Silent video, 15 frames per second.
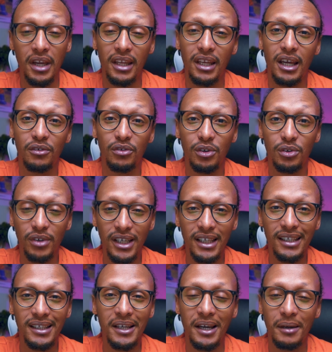Now if you're
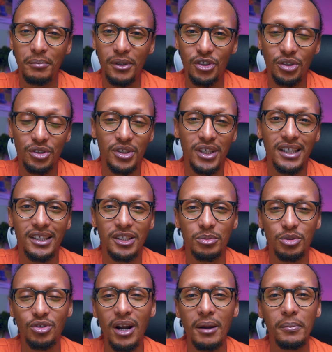ready, be sure to hit the
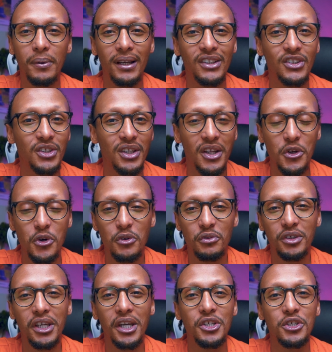subscribe button and turn that
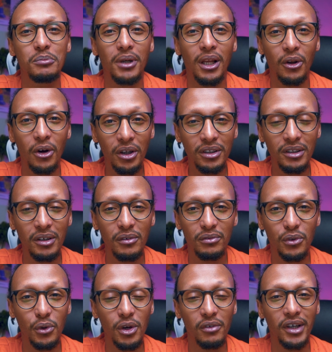notification bell on
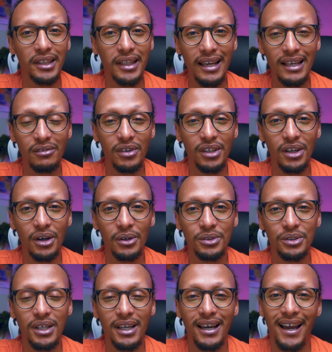for all of our daily
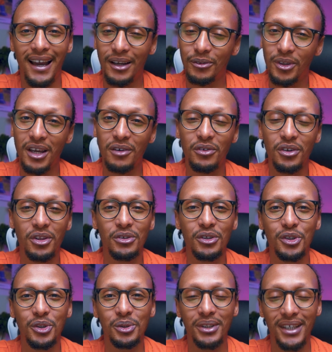videos. And without further
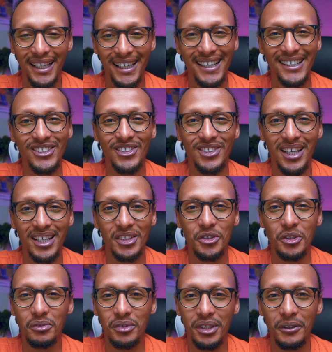ado, let's just get into
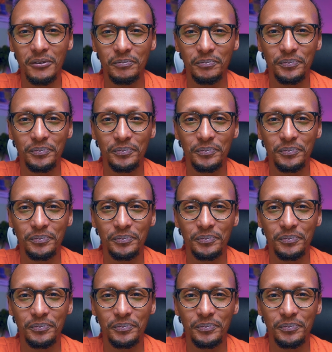the video.